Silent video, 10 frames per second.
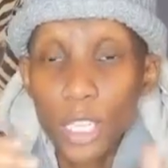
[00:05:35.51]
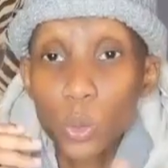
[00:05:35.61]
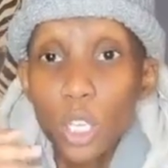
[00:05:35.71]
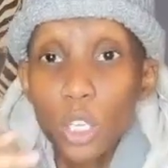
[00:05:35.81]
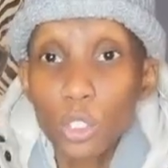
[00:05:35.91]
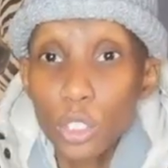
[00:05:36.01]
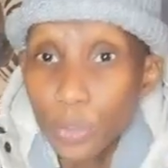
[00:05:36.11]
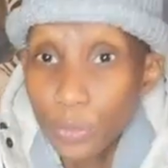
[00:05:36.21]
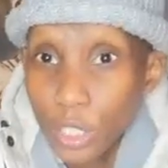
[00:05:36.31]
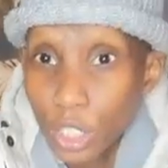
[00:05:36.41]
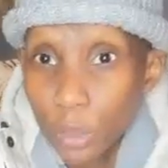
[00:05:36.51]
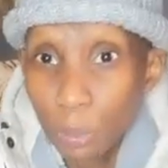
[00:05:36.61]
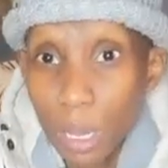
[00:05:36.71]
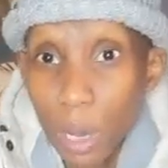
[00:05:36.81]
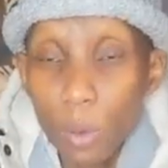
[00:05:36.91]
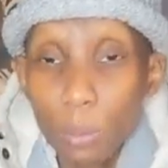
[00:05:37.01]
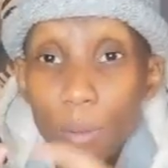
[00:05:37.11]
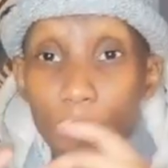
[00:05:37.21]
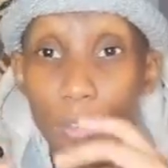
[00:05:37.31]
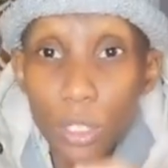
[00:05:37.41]
That's why your notification bell,
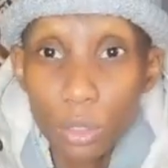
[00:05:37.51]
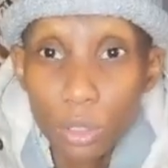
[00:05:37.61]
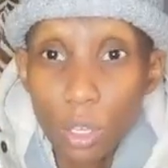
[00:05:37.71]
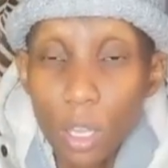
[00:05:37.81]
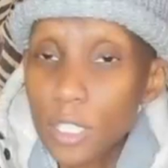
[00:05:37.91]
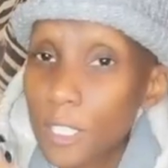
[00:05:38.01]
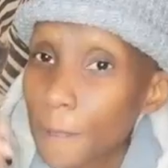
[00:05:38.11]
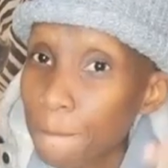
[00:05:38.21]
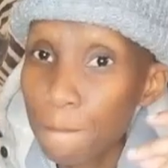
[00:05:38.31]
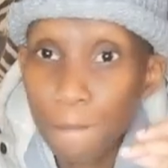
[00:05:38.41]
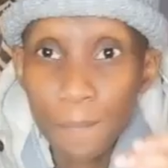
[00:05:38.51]
when my video starts,